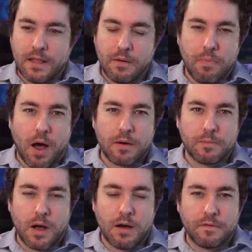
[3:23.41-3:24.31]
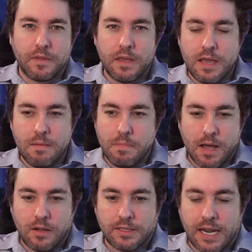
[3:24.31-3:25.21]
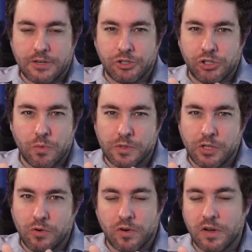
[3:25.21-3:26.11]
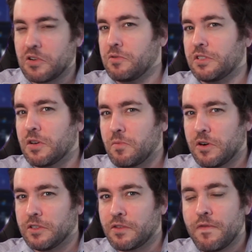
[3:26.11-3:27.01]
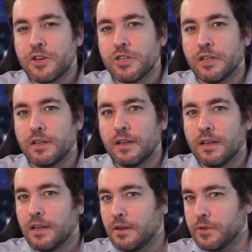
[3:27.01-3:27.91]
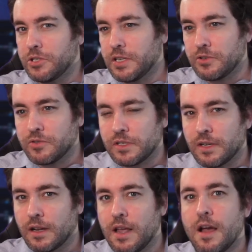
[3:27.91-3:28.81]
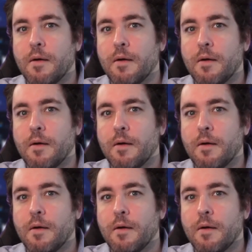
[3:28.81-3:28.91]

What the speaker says: the bottom of the email is actually showing the URL goes somewhere else fishy, which is interesting.